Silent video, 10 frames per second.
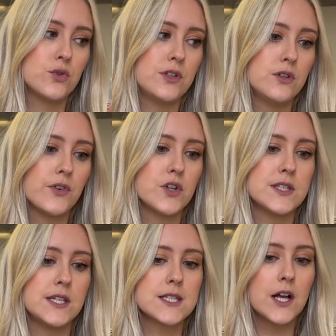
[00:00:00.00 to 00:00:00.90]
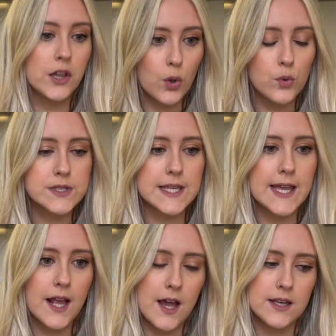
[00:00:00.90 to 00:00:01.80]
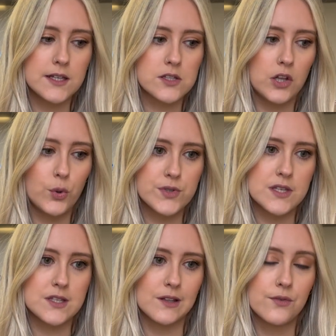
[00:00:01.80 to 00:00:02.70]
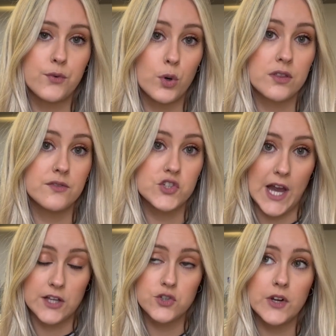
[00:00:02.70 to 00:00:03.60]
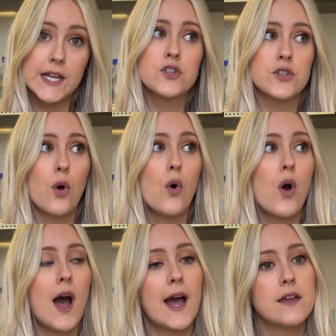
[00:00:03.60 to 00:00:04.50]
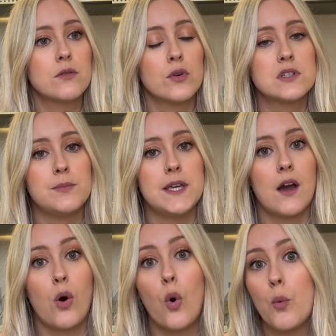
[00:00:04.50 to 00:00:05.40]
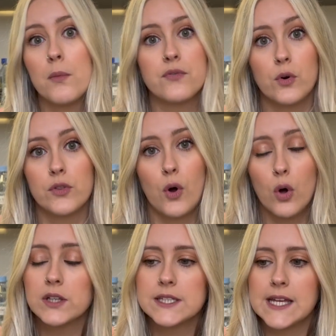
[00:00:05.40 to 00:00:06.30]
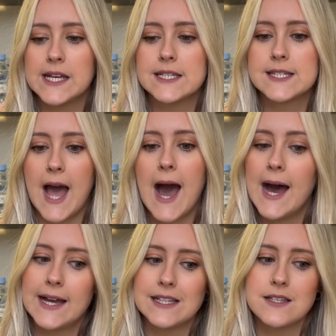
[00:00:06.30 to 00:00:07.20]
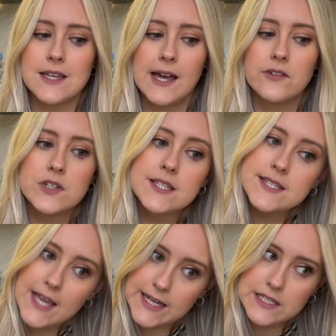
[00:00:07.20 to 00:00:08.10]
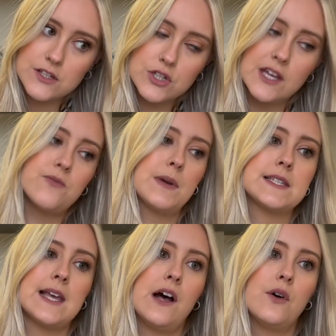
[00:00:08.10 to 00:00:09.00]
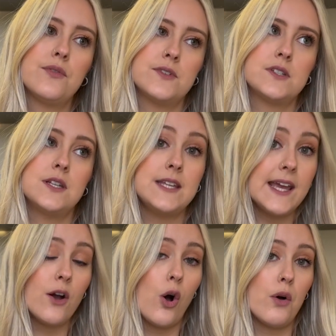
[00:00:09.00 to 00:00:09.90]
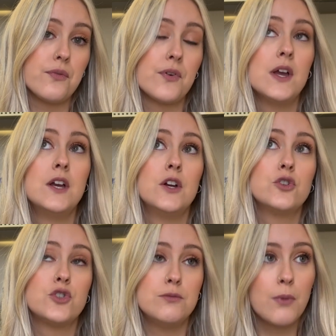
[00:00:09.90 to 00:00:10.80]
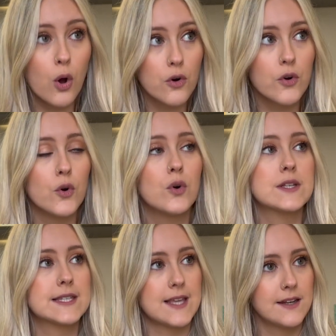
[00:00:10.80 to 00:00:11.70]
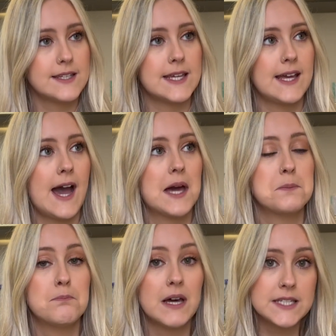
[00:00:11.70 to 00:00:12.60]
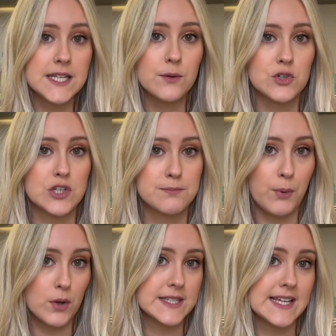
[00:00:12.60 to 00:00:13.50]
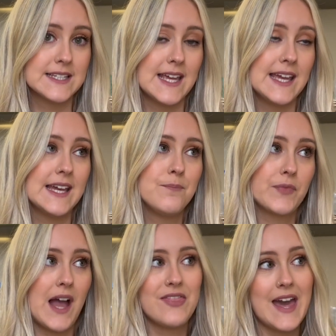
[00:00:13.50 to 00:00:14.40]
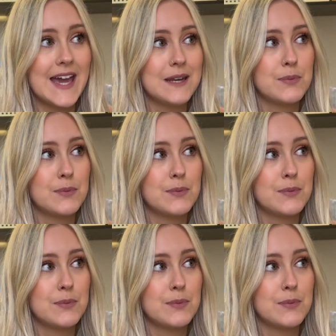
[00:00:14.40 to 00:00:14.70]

the university is closing, and it's closed until the 4th of January. So I am going to be at home for the holidays, and I've decided to give myself today off, tomorrow, Sunday and Monday, which is Boxing Day, and then